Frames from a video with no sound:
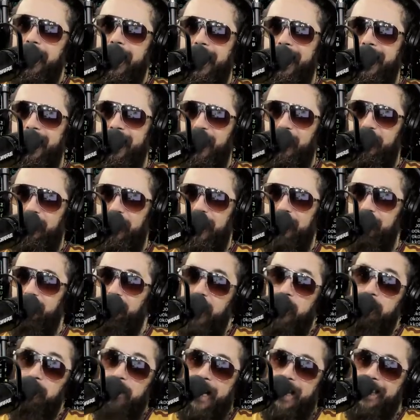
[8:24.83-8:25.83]

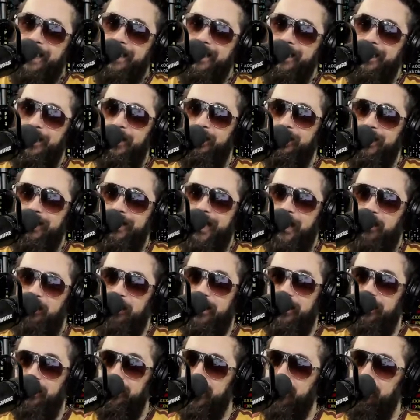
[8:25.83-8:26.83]
It might. Don't
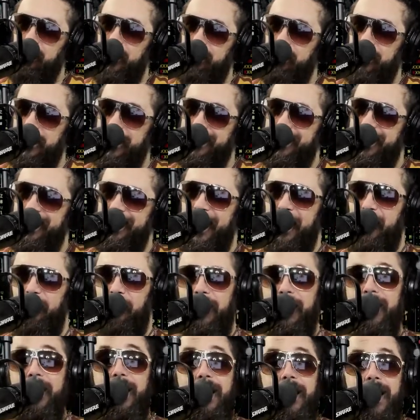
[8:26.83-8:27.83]
take my advice on that
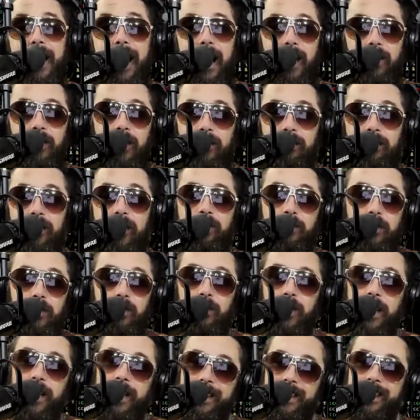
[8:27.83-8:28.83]
one. However, if you
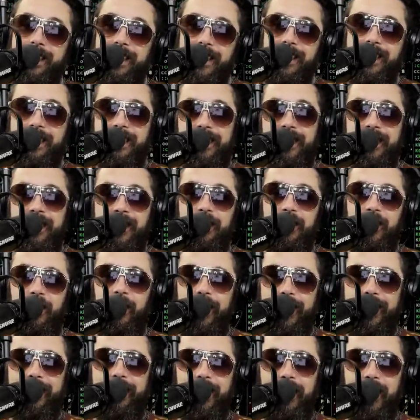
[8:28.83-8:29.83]
run, it's
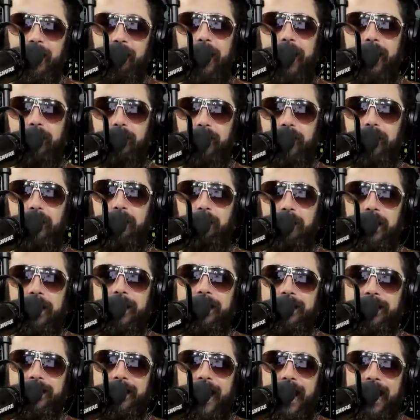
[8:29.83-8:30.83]
going to come after you
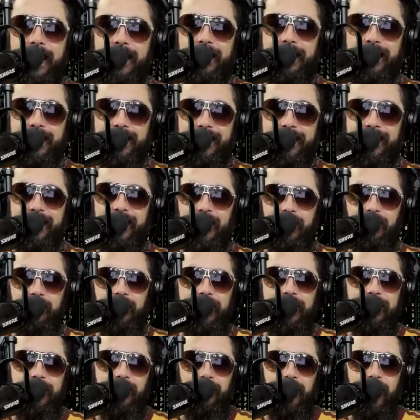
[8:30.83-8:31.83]
because that's
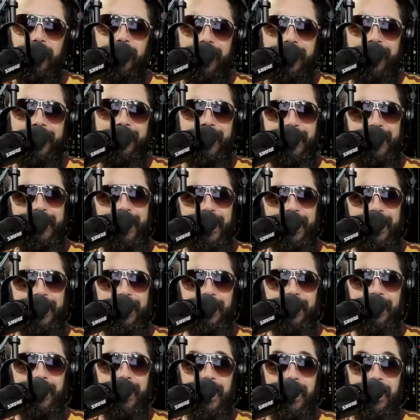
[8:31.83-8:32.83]
what's drawing its
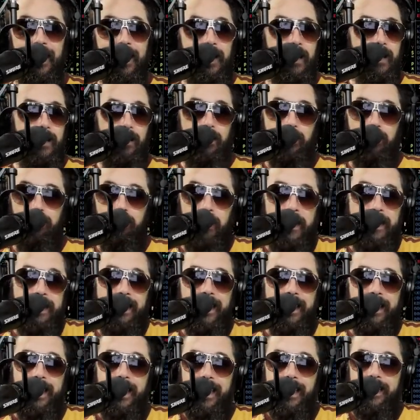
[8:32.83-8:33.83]
attention. Much
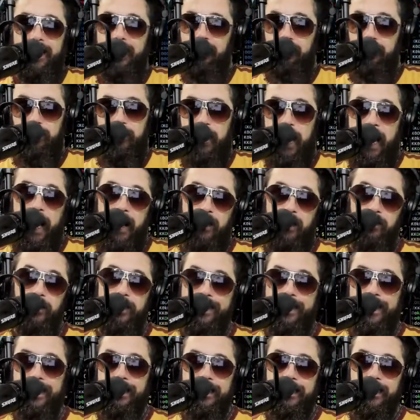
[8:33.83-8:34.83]
like us, if I was
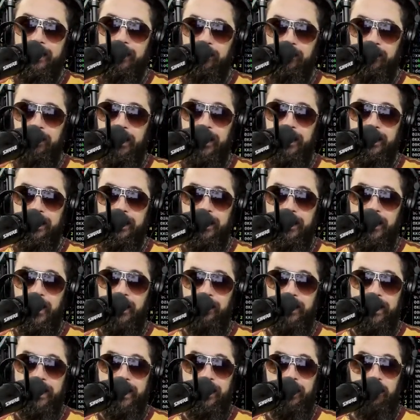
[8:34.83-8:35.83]
standing in a field and all
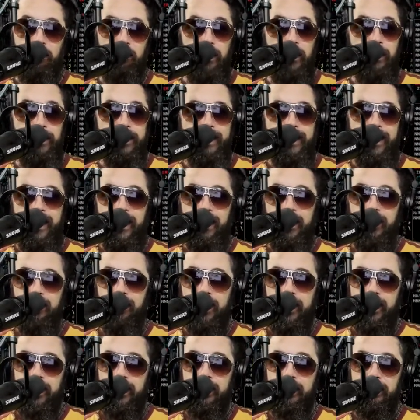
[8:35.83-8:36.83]
of a sudden a bull started
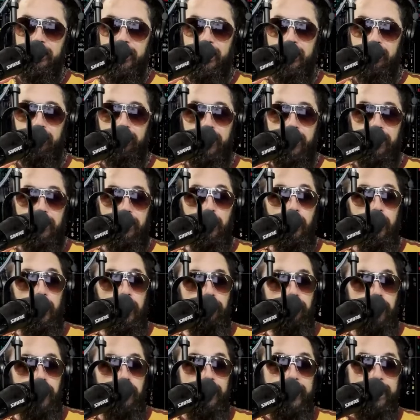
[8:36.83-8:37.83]
running across the field, or
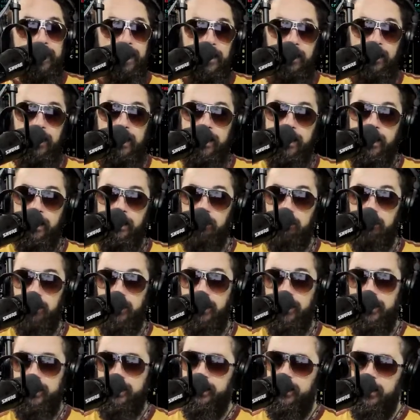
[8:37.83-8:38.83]
if I was staring down a
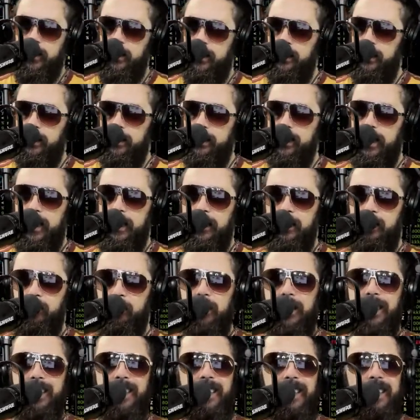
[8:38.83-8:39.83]
bull and a sudden take,
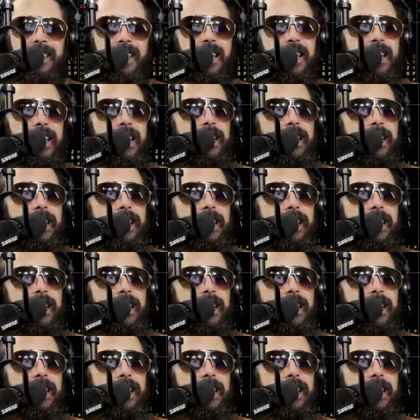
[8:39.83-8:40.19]
I guess